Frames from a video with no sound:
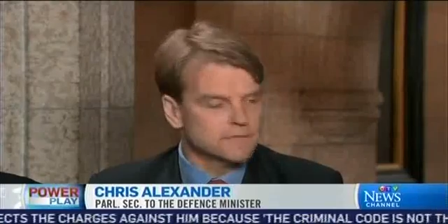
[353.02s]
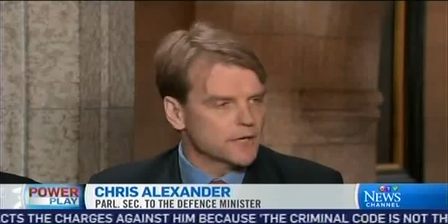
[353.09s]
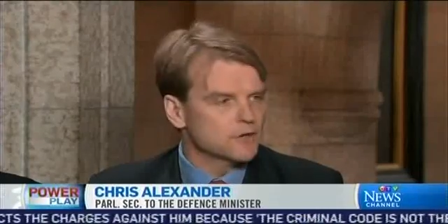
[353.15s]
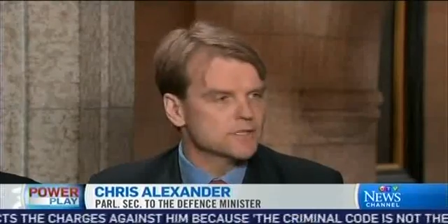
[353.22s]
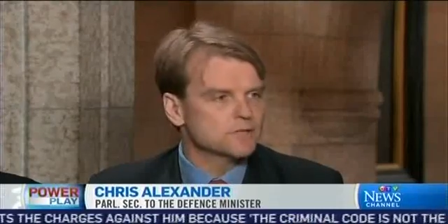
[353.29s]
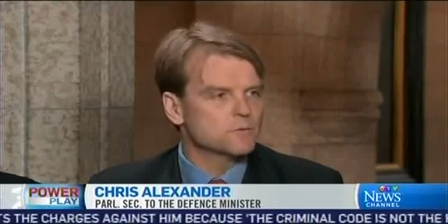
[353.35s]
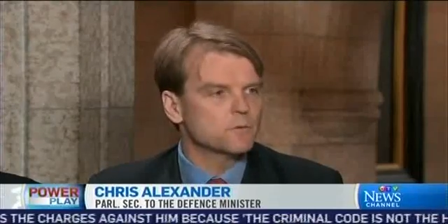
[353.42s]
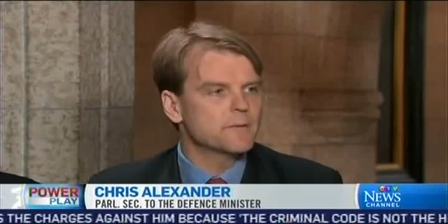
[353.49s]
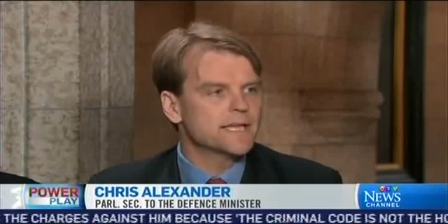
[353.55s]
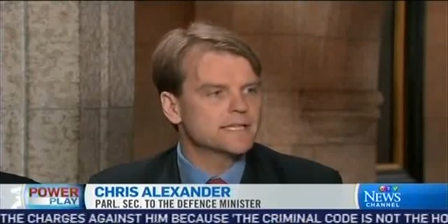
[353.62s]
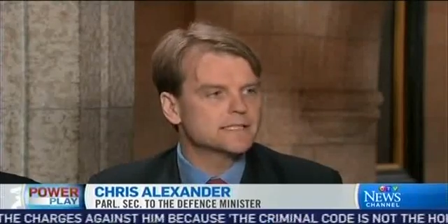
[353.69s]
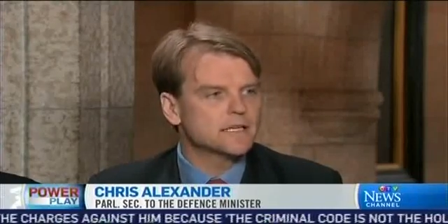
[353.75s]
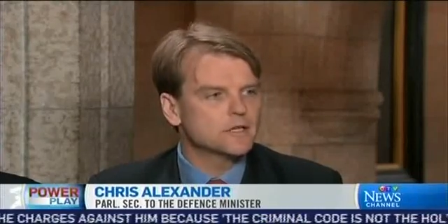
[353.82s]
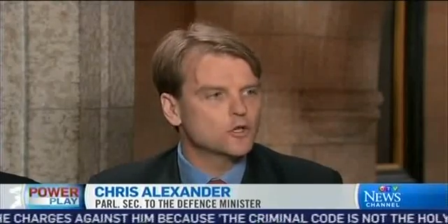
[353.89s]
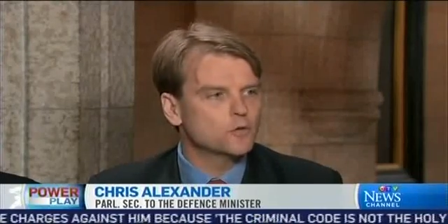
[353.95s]
Terrorism
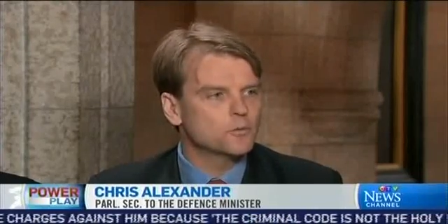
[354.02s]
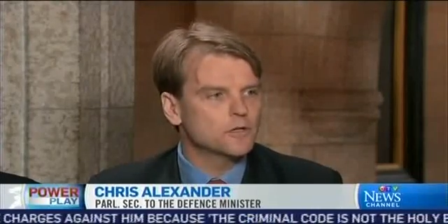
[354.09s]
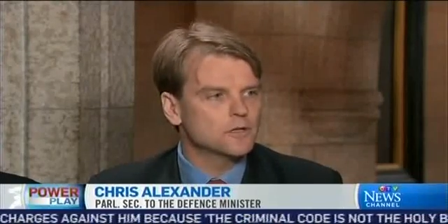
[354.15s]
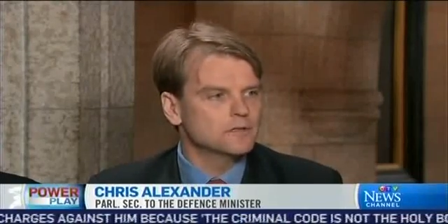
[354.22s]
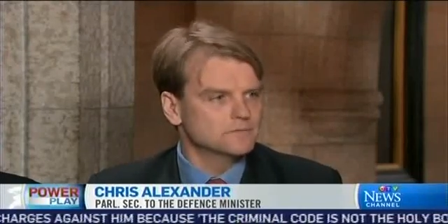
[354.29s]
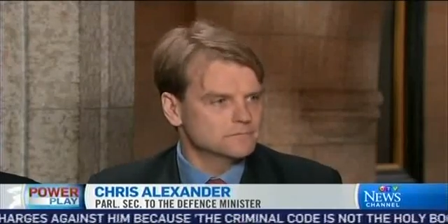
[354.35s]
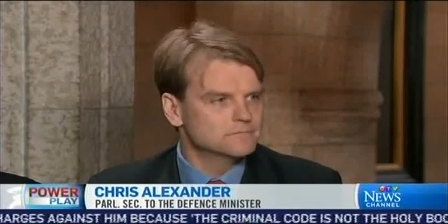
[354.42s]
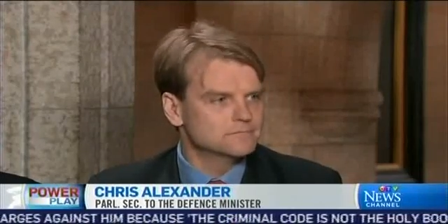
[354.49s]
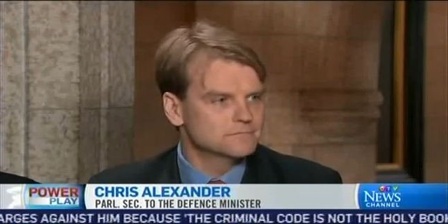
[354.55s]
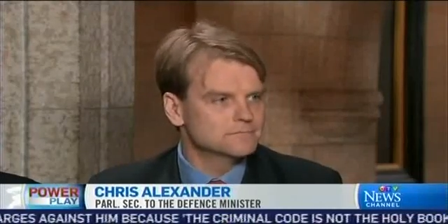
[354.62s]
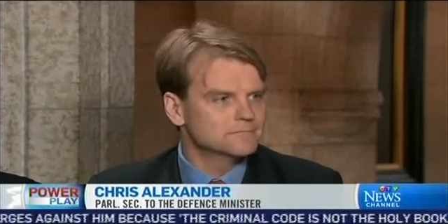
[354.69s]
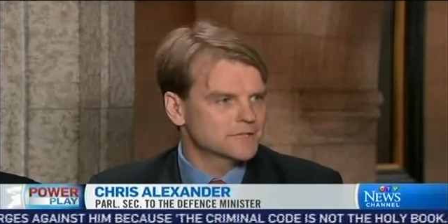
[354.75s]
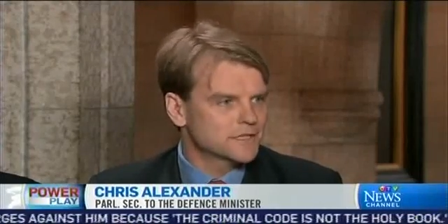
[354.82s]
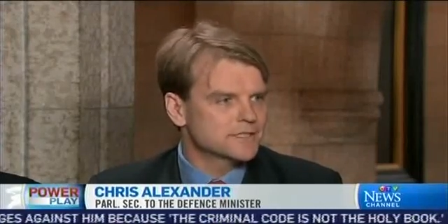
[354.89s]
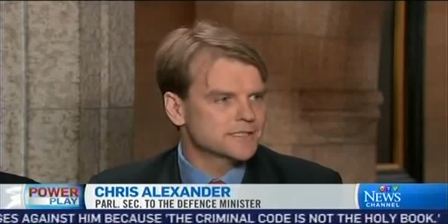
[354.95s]
remains a global
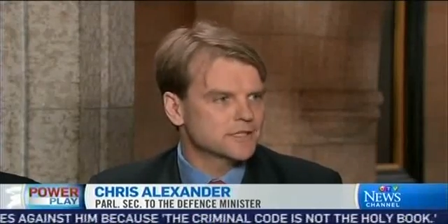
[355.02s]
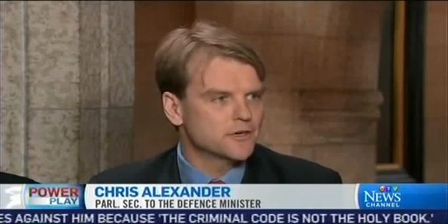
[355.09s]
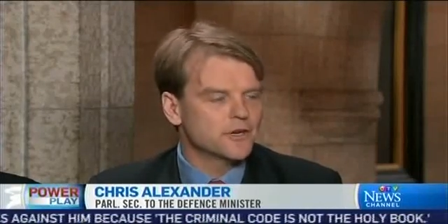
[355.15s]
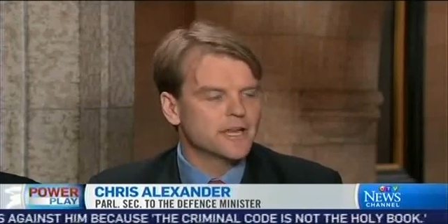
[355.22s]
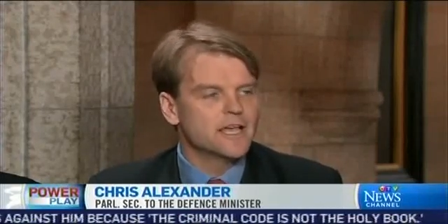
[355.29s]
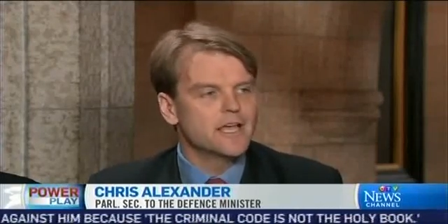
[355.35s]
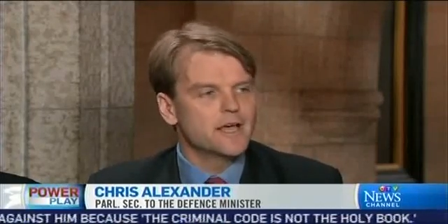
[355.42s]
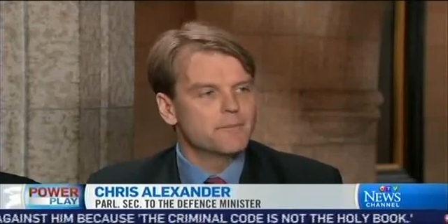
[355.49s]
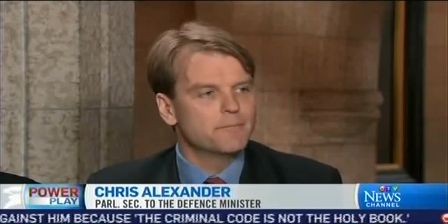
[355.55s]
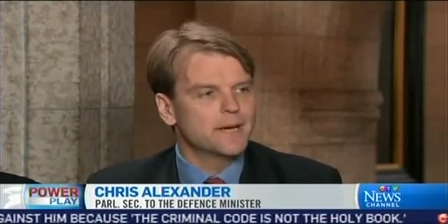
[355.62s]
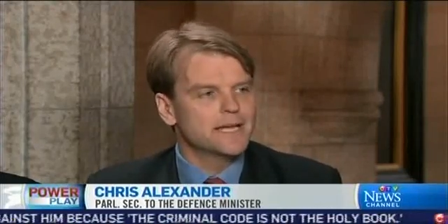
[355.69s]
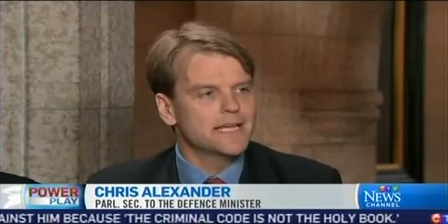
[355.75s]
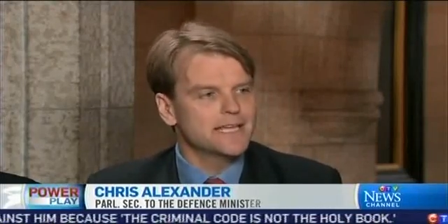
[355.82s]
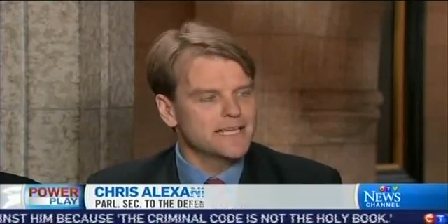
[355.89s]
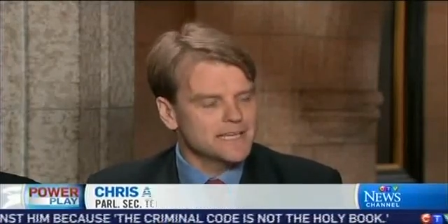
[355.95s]
concern,
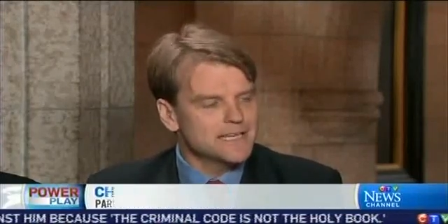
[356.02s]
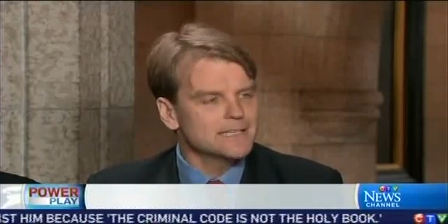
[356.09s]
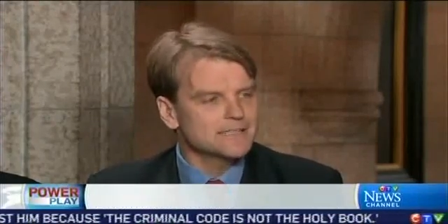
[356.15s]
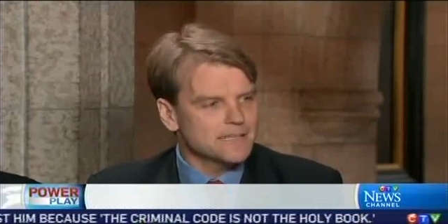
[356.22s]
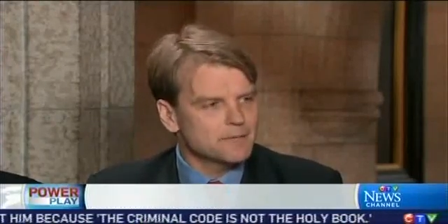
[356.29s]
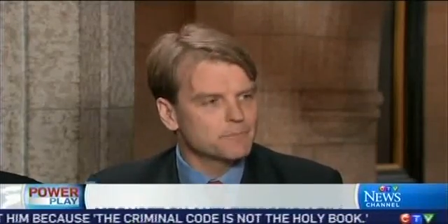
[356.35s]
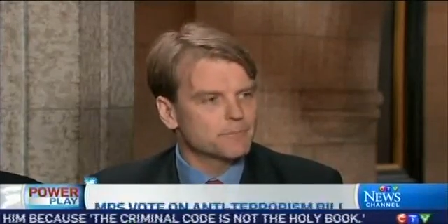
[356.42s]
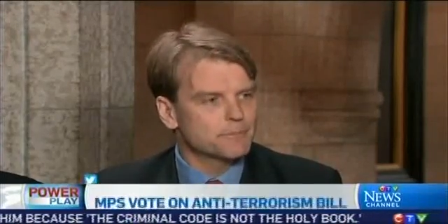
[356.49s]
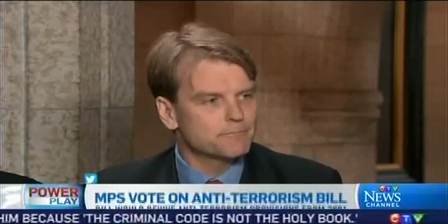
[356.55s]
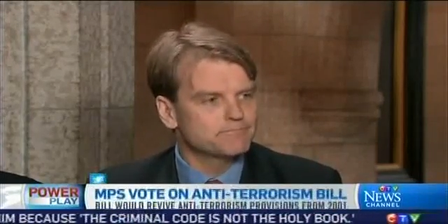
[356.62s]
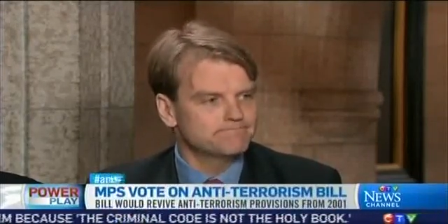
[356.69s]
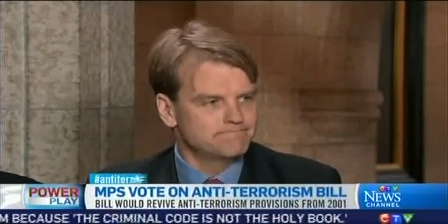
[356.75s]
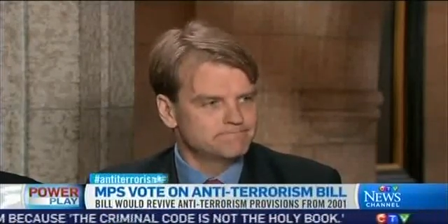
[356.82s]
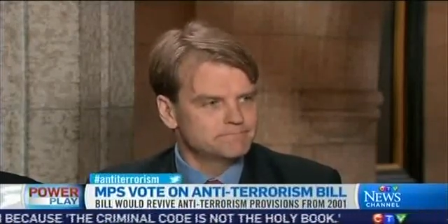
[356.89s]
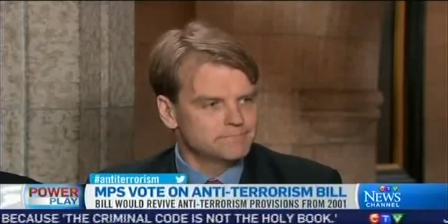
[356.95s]
but it is
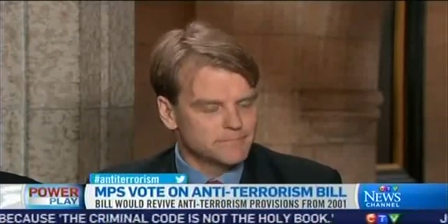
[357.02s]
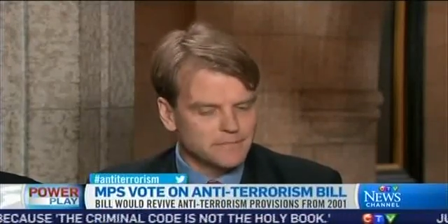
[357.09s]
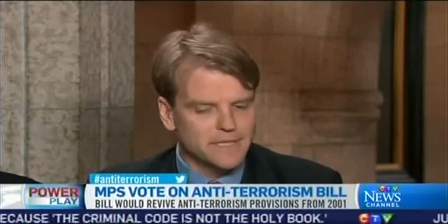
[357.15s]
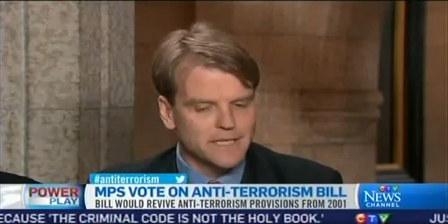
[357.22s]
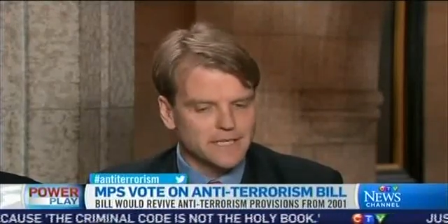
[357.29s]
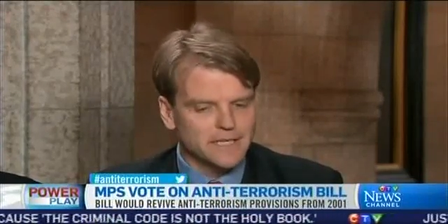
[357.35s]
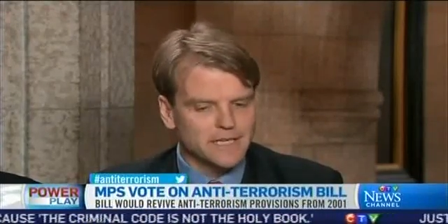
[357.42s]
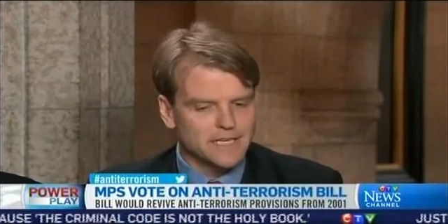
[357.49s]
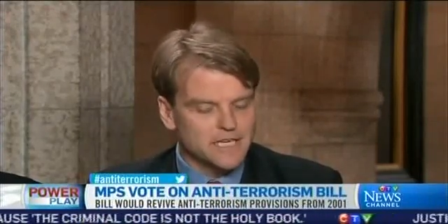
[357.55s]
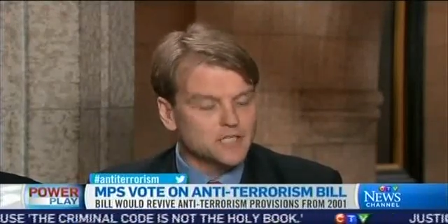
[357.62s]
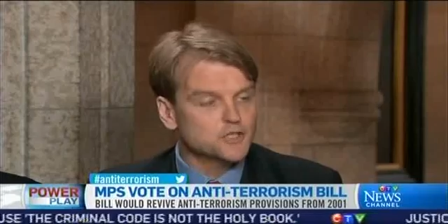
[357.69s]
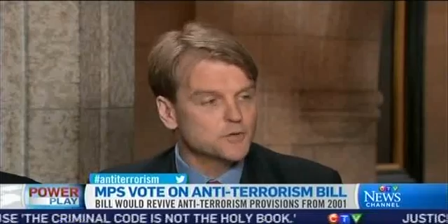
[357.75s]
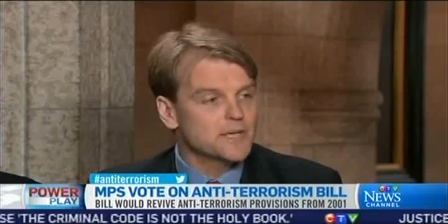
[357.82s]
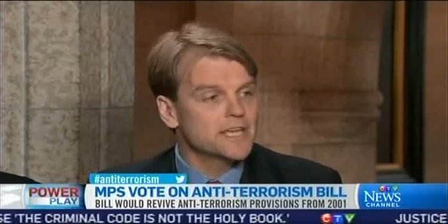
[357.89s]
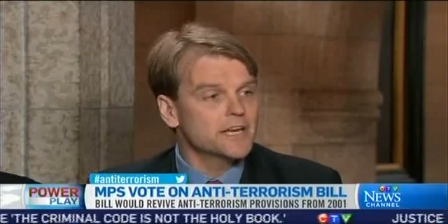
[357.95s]
an
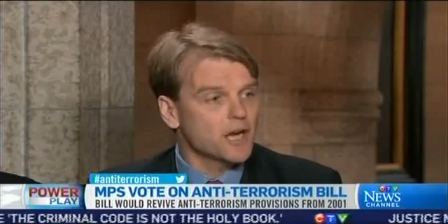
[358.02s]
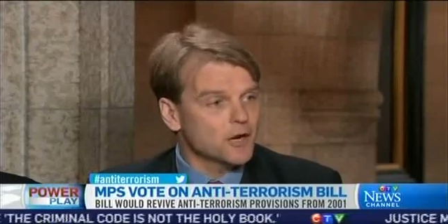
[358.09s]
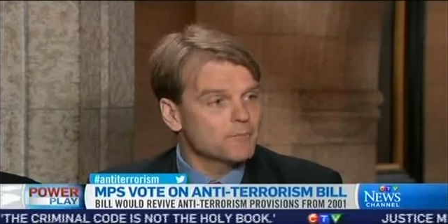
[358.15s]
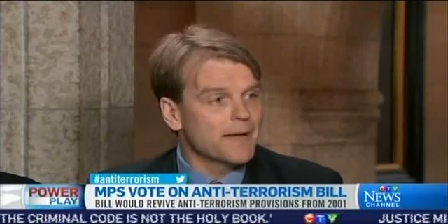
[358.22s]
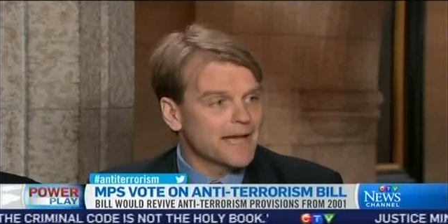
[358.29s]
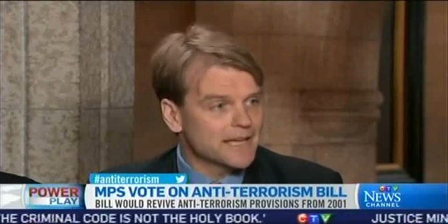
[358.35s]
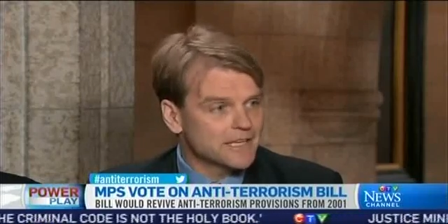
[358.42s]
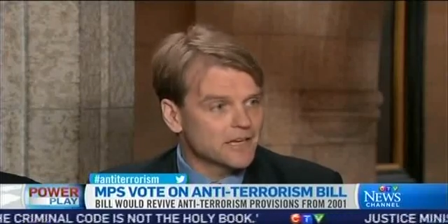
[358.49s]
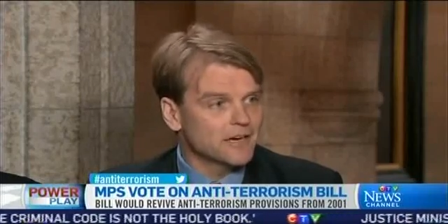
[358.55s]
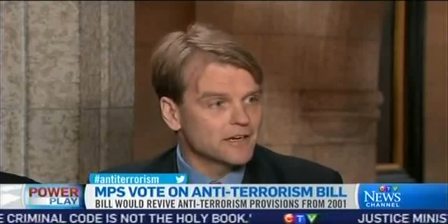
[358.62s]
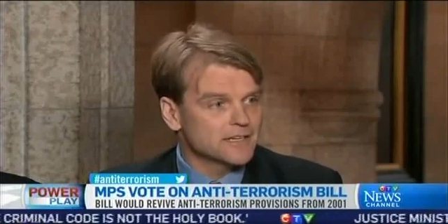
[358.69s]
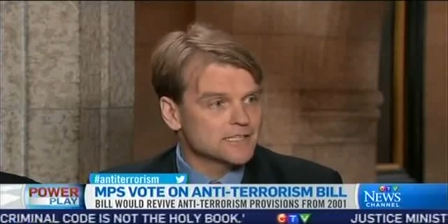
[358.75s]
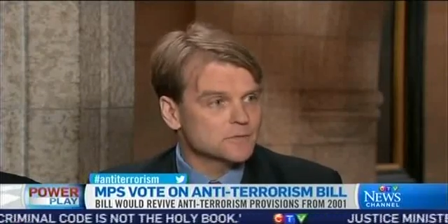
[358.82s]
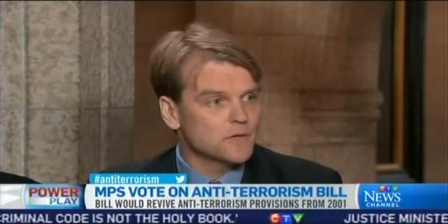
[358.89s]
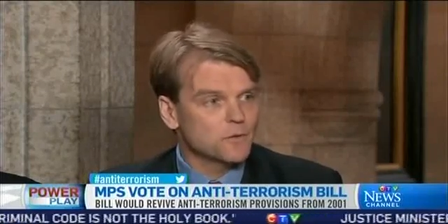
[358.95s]
issue in our
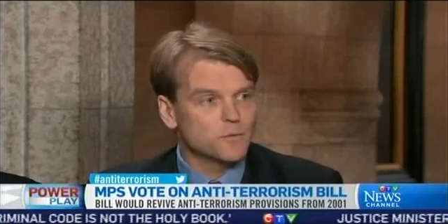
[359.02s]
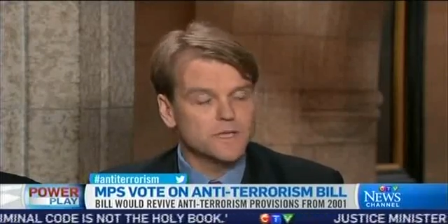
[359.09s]
backyard as well.